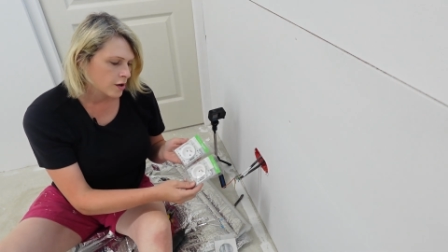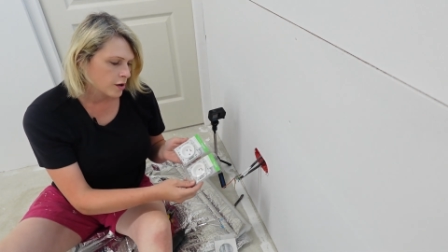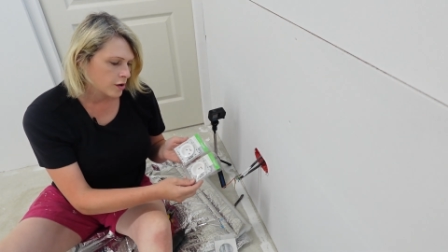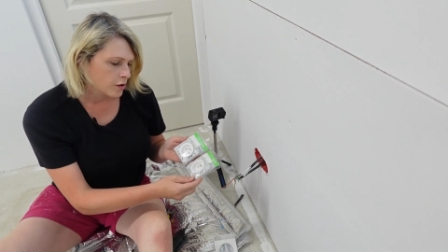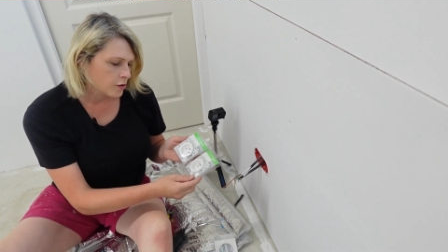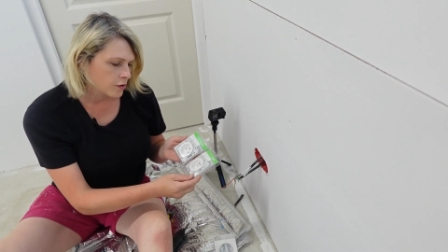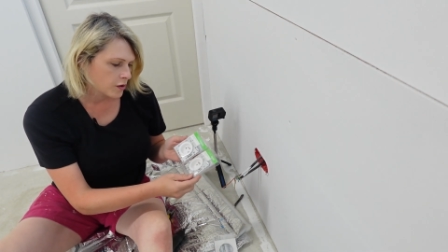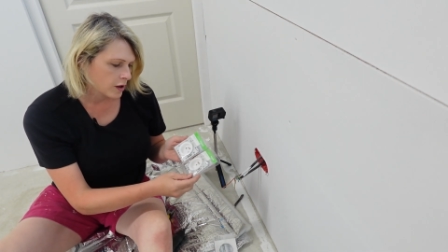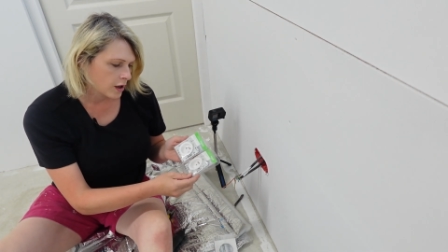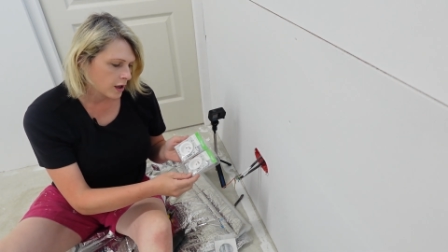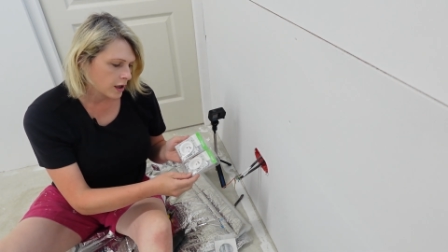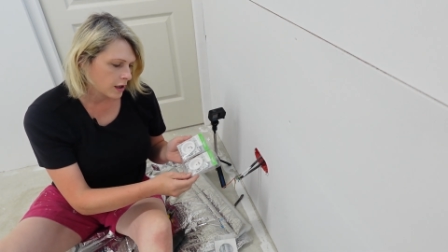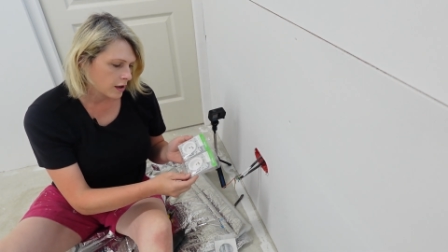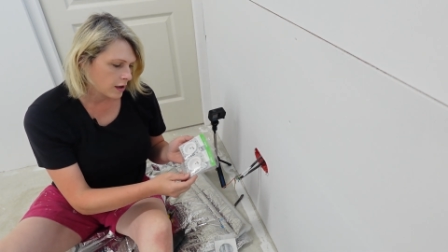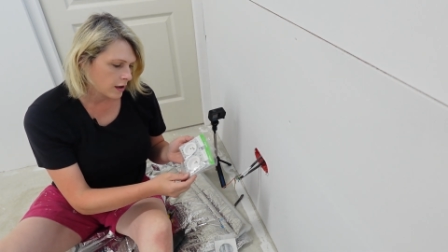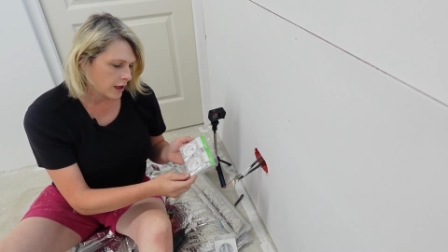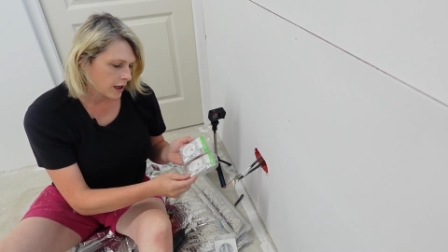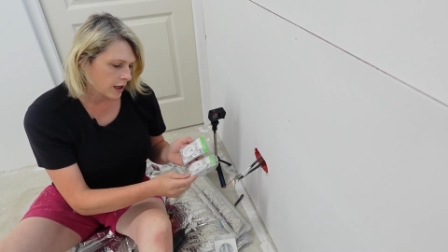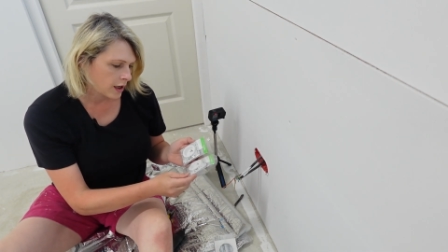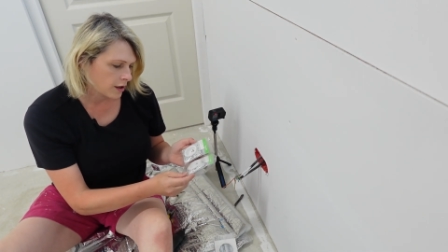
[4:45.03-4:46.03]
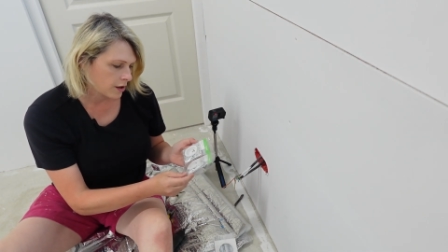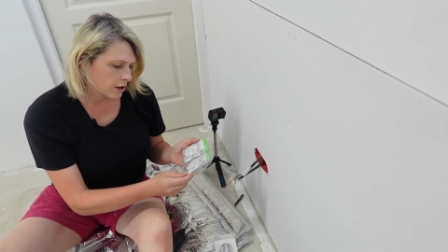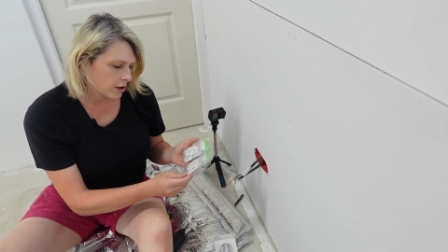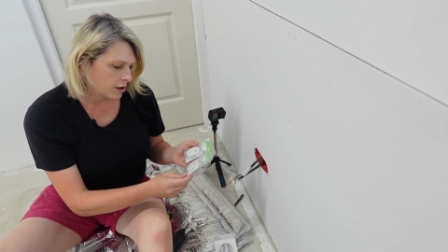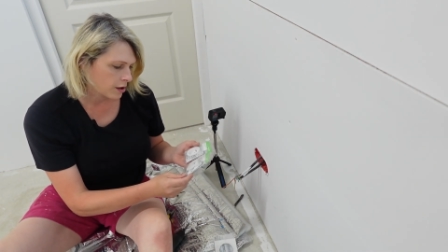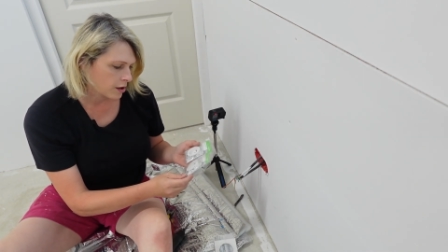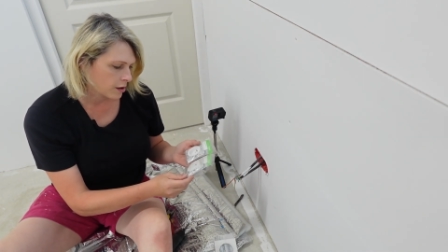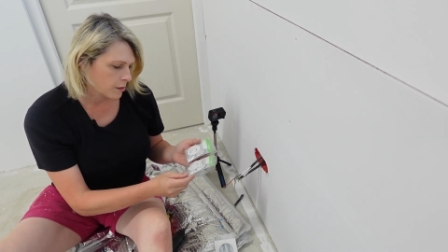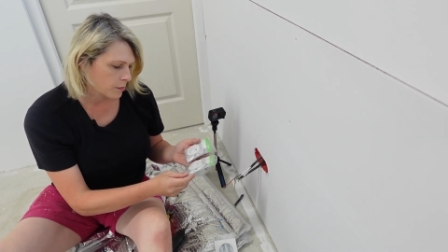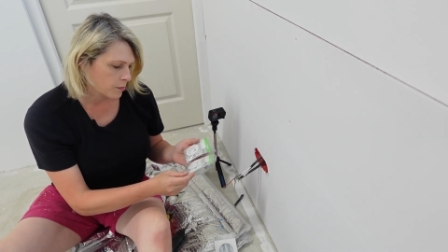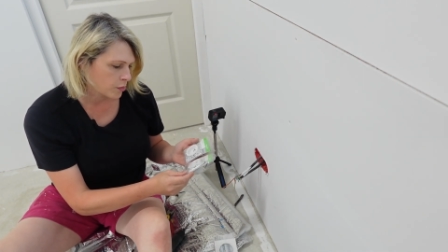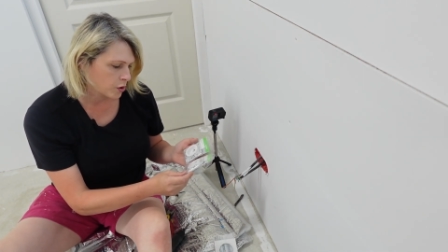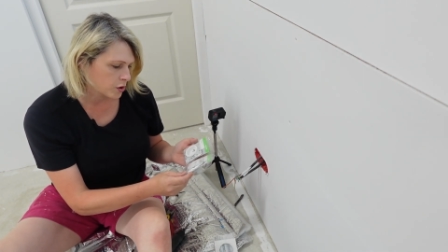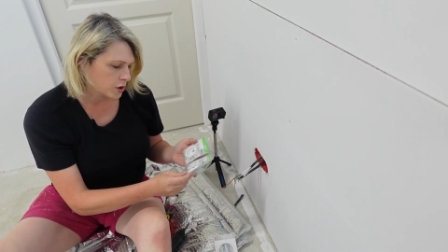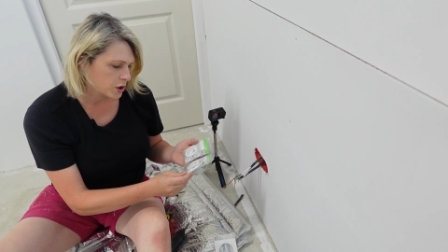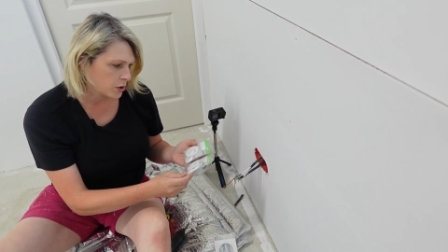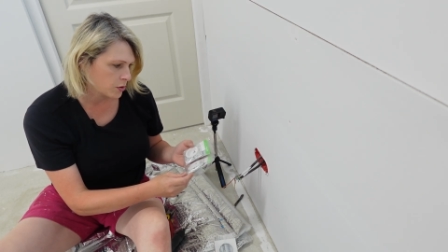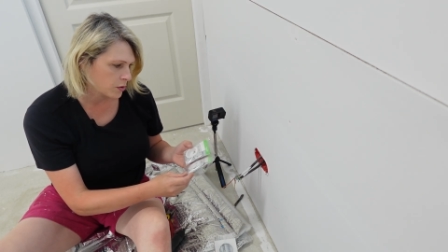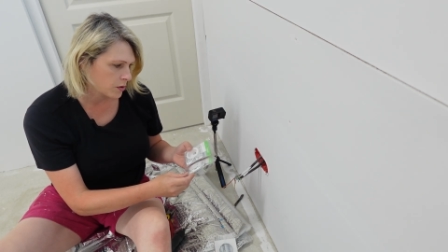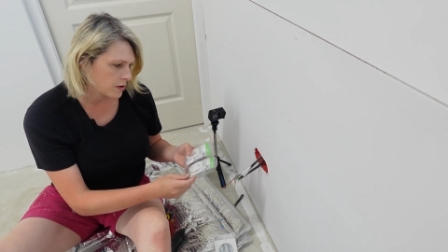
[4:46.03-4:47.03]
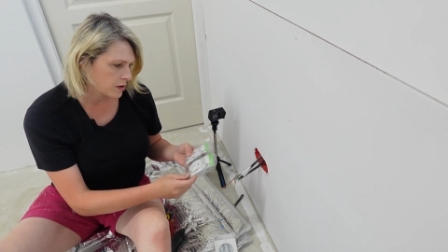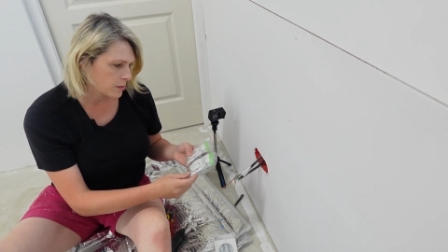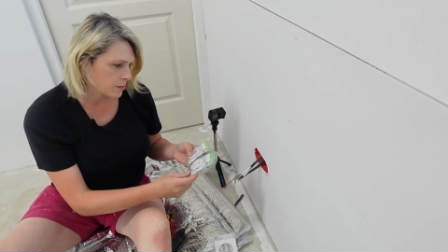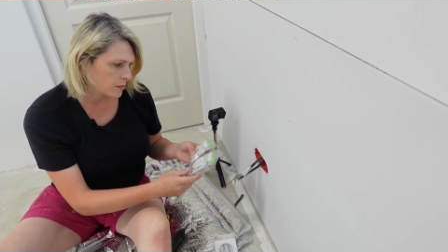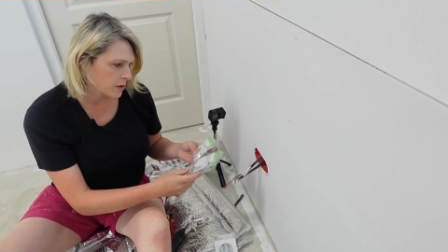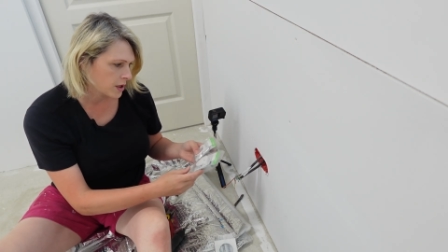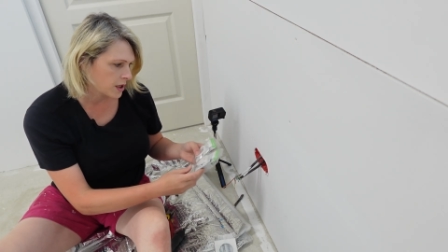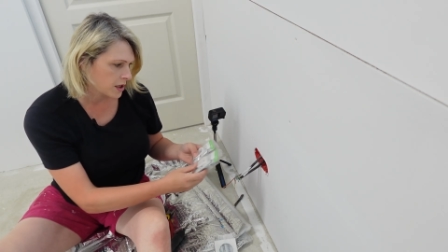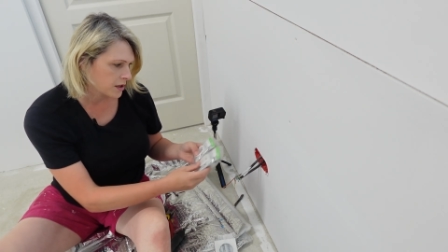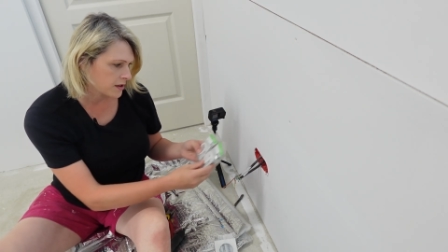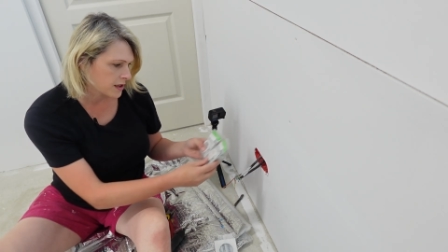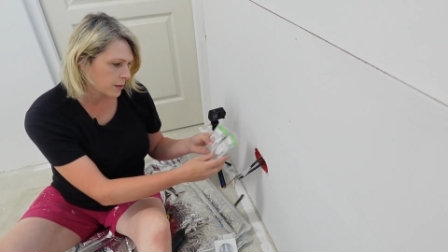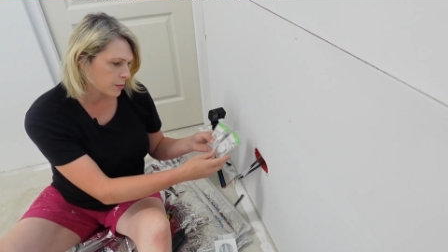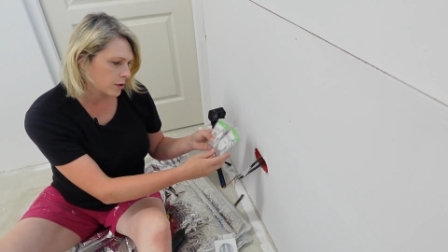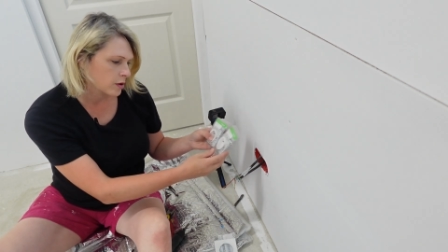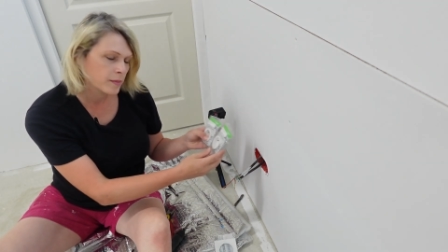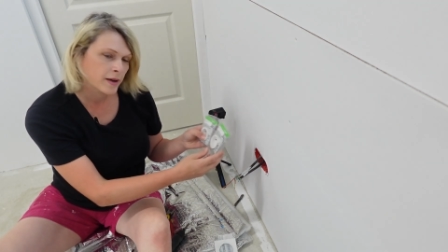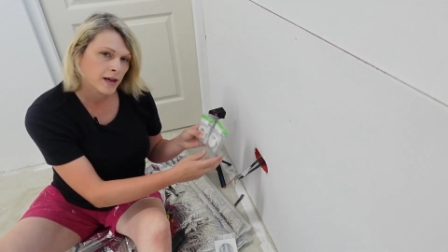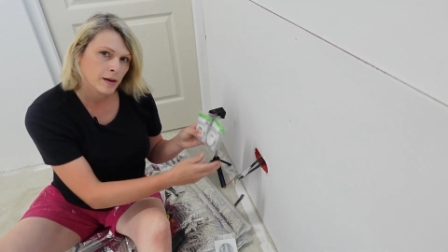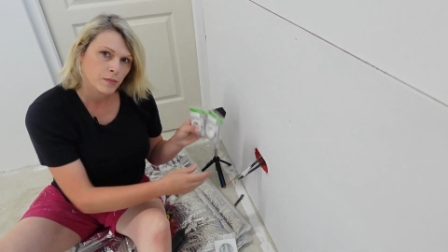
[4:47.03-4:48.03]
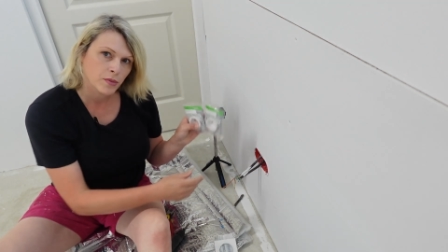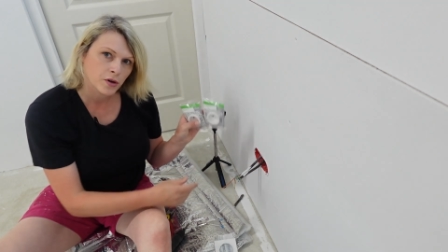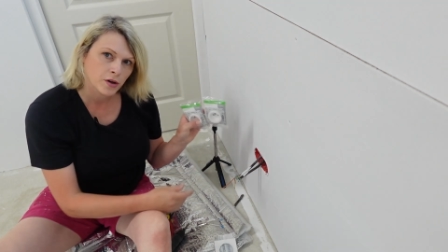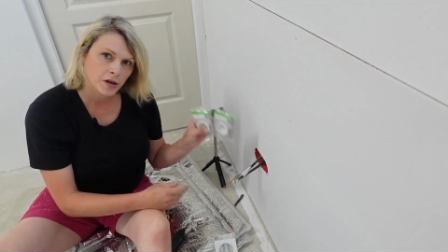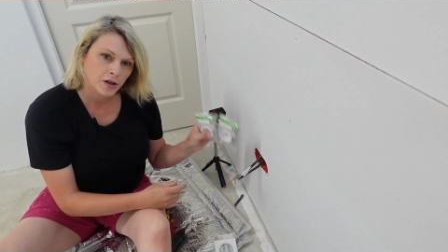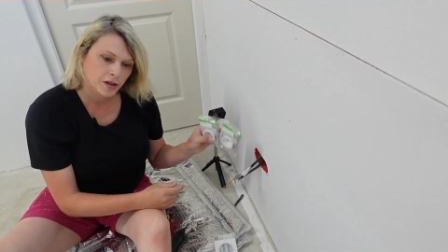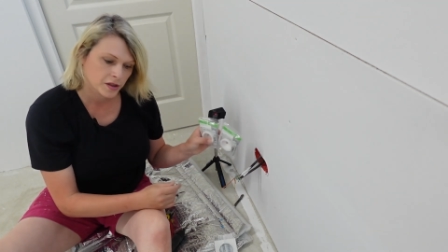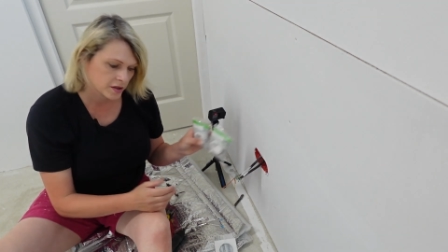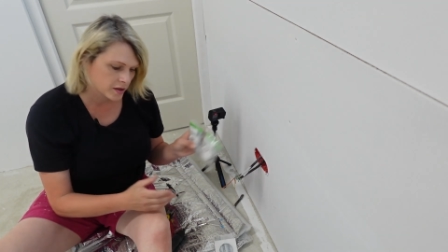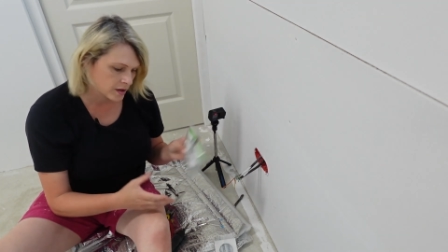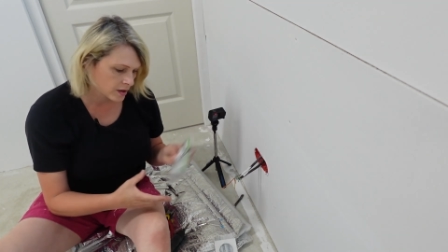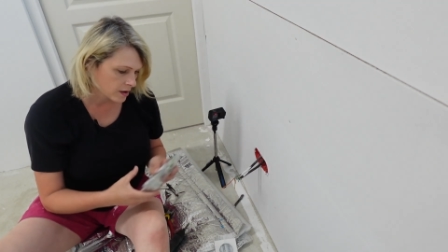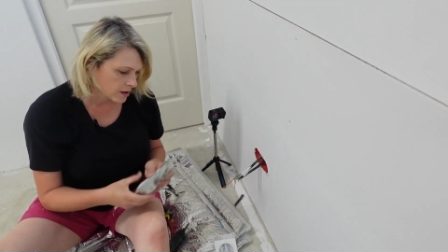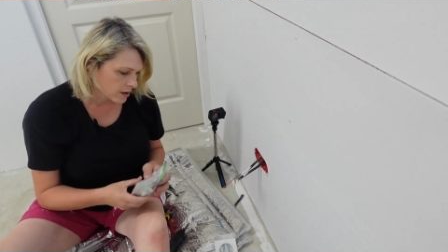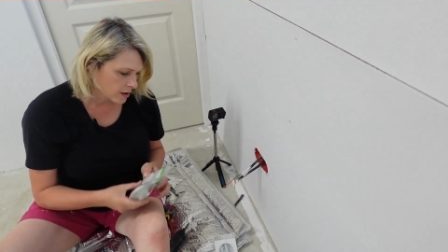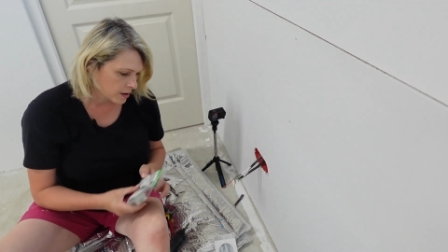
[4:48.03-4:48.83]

you can kind of like put two of them in a double bat box